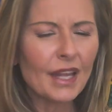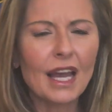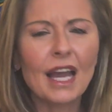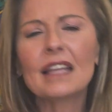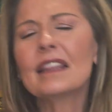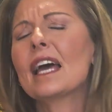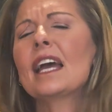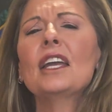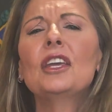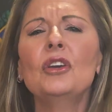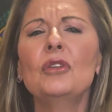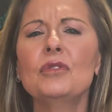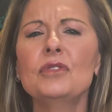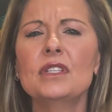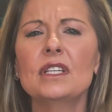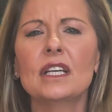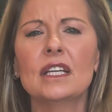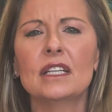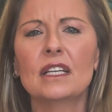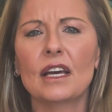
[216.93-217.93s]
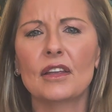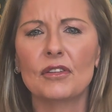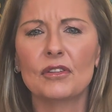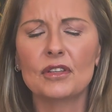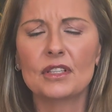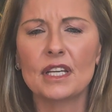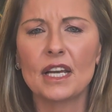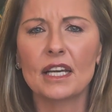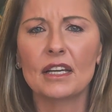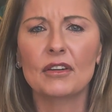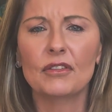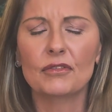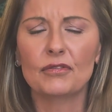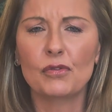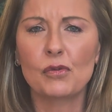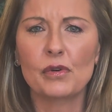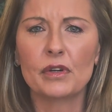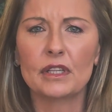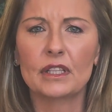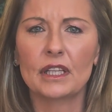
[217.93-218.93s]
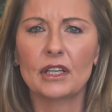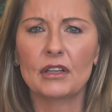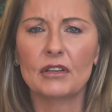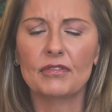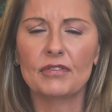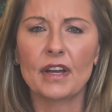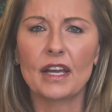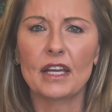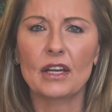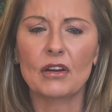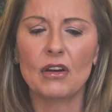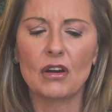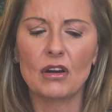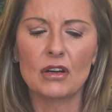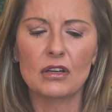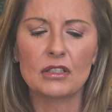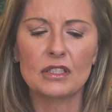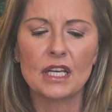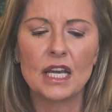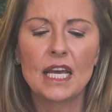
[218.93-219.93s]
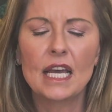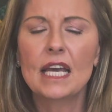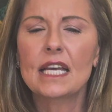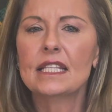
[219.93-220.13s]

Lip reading: I like using another deck for clarifying cards.